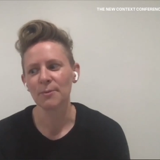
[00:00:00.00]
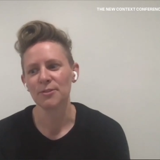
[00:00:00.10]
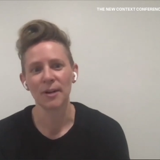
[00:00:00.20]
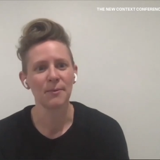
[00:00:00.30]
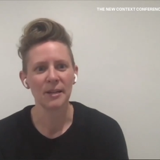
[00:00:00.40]
Jen
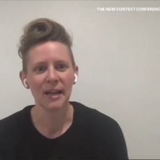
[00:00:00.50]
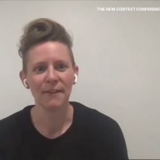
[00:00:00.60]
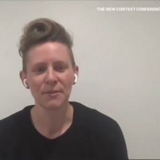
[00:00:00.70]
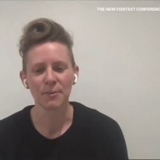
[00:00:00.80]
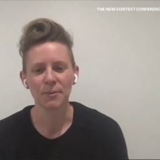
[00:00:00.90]
was right. We
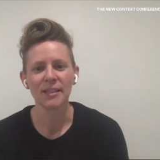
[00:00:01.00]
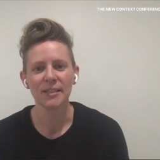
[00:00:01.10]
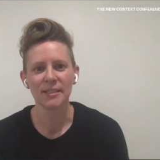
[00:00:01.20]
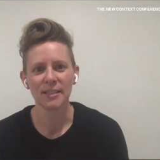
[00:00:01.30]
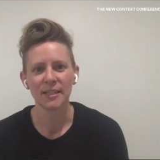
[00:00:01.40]
haven't
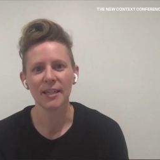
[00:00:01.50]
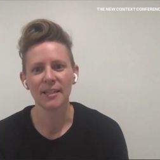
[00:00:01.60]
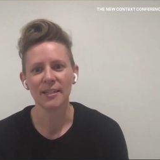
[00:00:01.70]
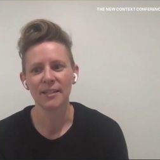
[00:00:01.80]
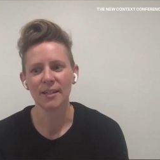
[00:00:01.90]
really
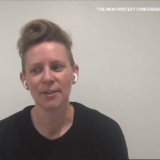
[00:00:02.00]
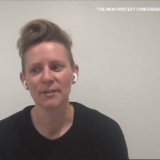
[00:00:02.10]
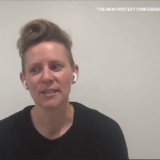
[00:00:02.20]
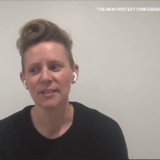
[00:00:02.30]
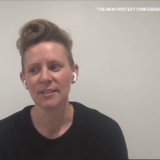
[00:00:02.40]
seen a
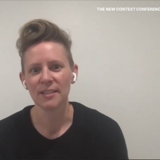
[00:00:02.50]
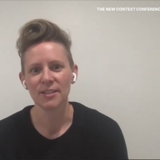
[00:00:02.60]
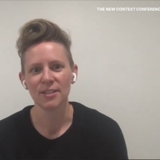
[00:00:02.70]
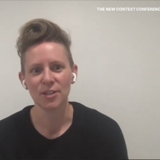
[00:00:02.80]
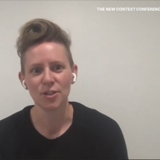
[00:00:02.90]

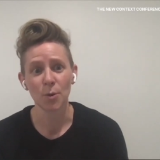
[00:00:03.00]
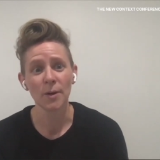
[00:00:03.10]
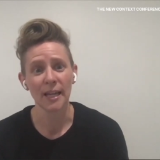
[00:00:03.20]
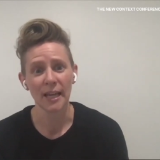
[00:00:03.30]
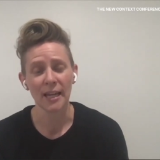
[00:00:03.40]
resistance to
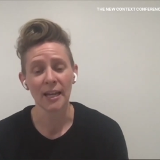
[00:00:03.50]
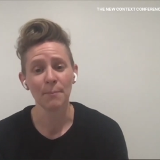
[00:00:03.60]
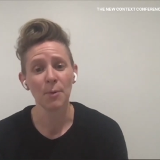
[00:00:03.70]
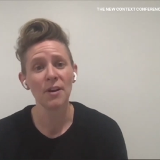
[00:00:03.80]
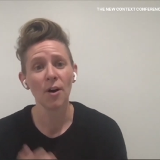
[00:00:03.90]

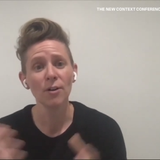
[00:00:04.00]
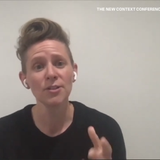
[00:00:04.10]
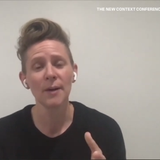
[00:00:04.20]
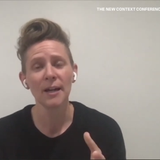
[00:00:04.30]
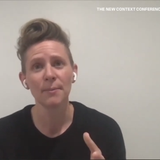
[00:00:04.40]
joining, but we
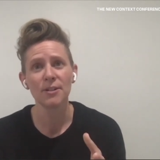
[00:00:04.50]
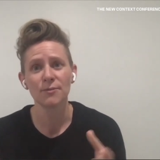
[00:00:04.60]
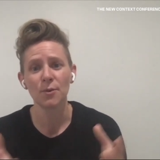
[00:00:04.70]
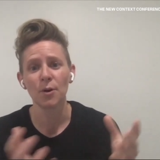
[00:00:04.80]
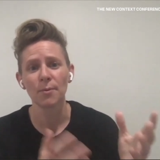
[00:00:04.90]
also had a
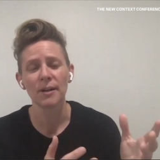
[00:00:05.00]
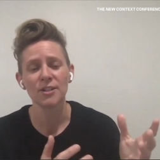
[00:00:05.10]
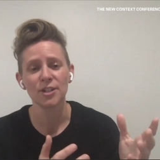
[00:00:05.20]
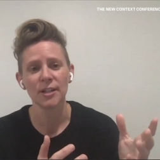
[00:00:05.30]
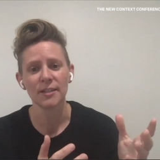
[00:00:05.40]
bunch of
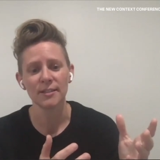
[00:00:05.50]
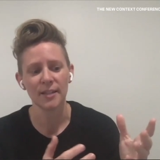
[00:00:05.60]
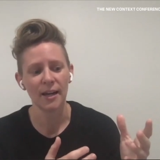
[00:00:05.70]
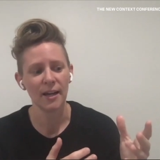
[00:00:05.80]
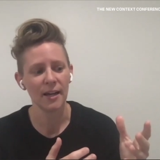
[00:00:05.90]

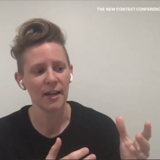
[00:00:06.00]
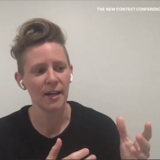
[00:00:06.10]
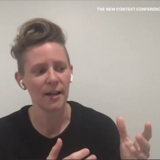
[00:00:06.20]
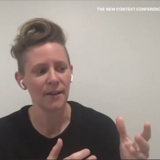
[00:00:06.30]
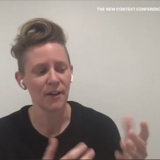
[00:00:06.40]
corporations,
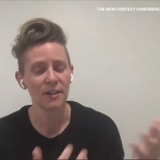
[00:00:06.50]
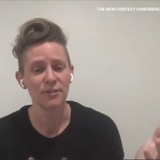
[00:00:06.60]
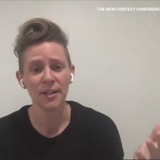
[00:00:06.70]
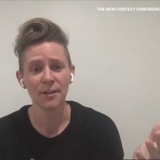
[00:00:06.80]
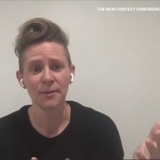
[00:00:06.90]
if I
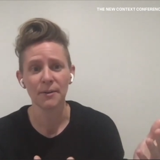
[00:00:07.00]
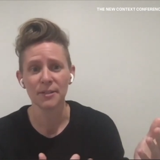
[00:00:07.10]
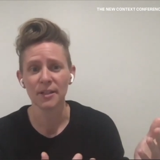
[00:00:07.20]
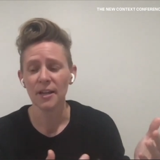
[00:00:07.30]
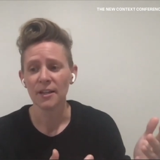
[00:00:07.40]
understand it right,
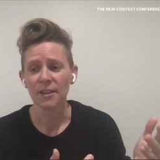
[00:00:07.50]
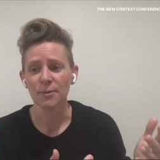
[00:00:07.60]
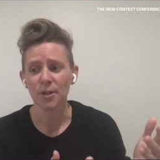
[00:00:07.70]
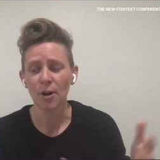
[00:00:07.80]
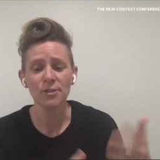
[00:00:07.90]

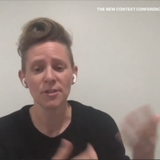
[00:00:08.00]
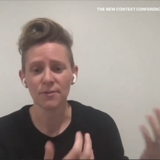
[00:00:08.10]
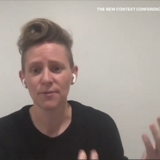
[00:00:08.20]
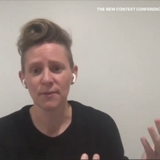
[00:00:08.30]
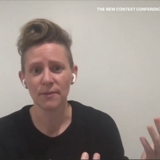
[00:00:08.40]
there was a
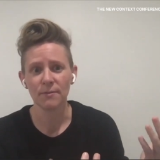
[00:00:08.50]
host of